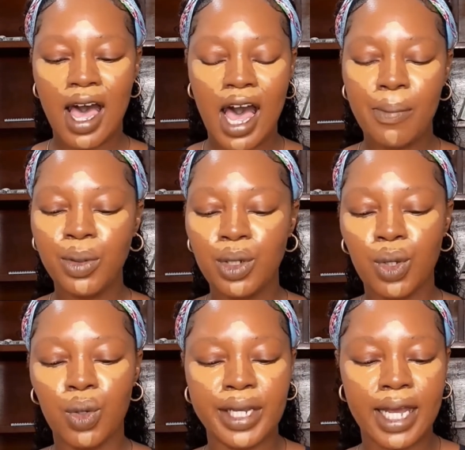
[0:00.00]
I'm going to
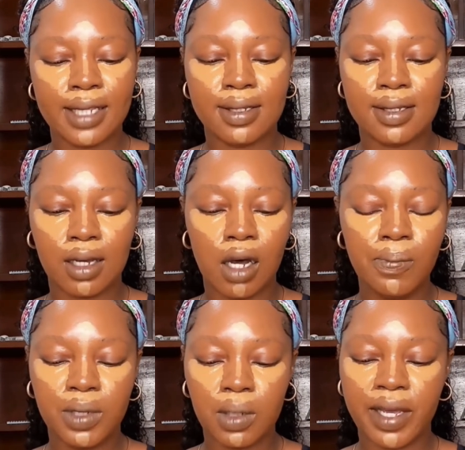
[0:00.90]
go in and
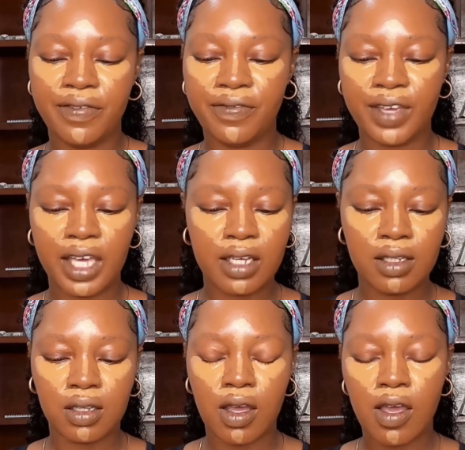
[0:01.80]
sculpt my
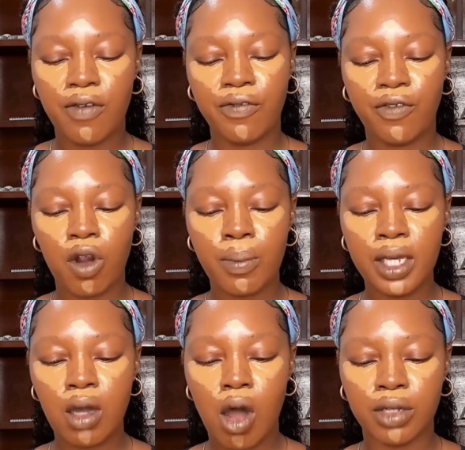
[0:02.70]
face. For
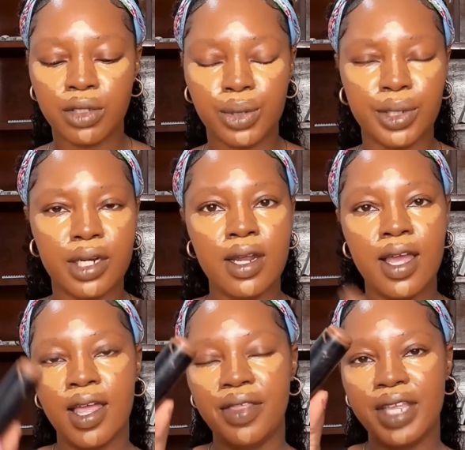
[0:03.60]
my contour,
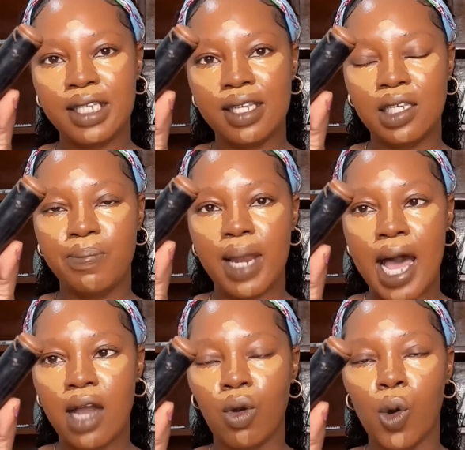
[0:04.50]
this is the
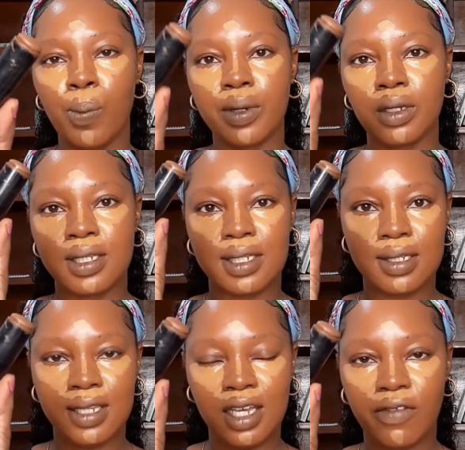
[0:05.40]
black Opal
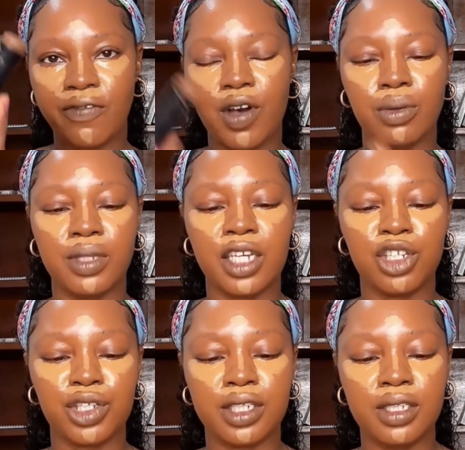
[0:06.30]
Stick
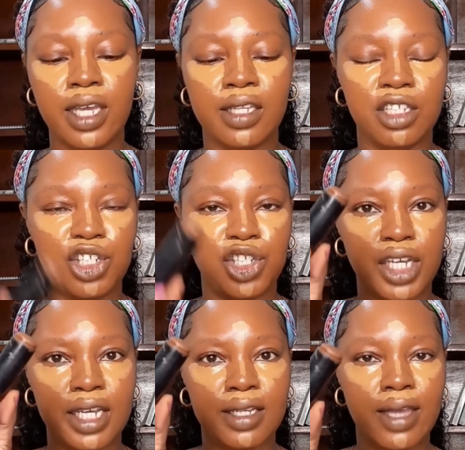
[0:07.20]
Foundation in the
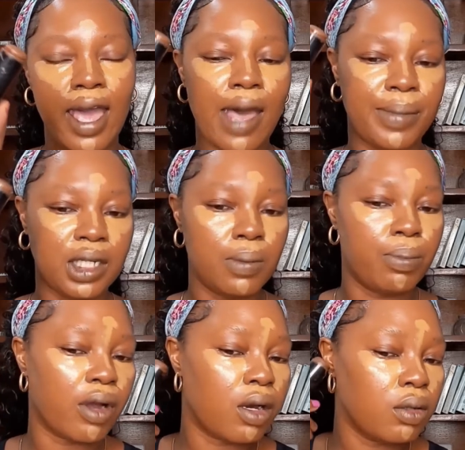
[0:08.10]
shade Ebony
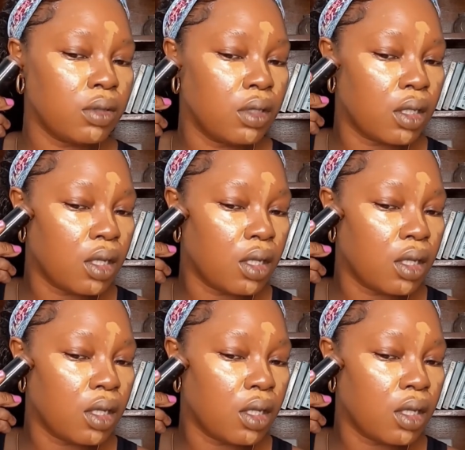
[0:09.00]
Brown.